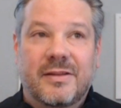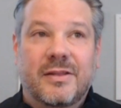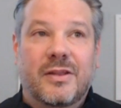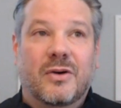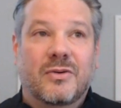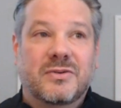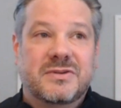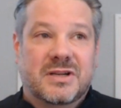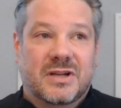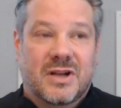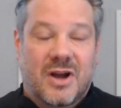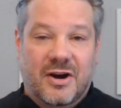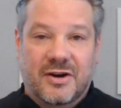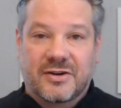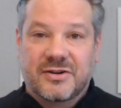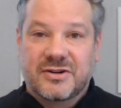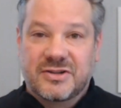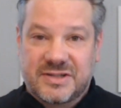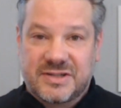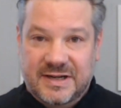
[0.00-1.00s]
those
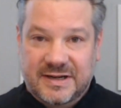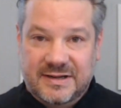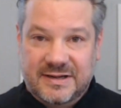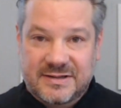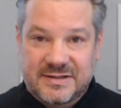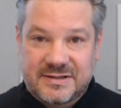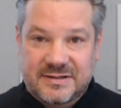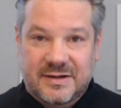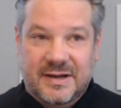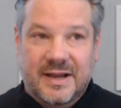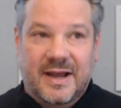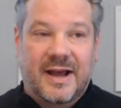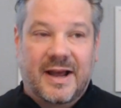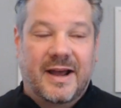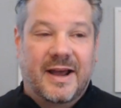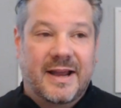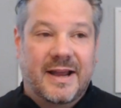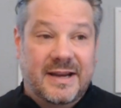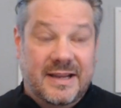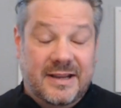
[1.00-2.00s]
large cities,
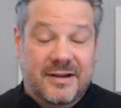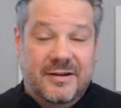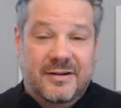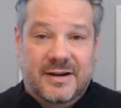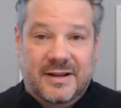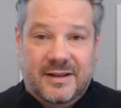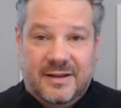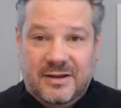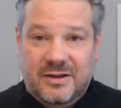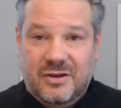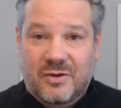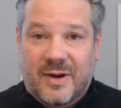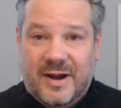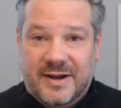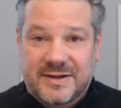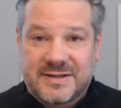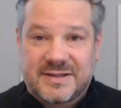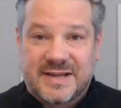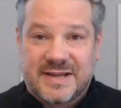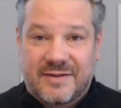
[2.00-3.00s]
uh, and here in the
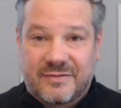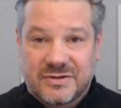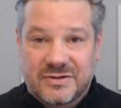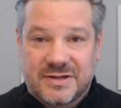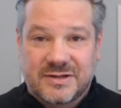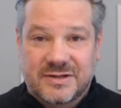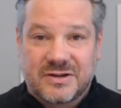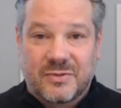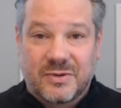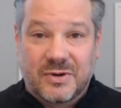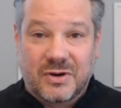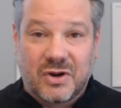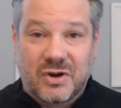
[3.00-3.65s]
US, San Francisco and New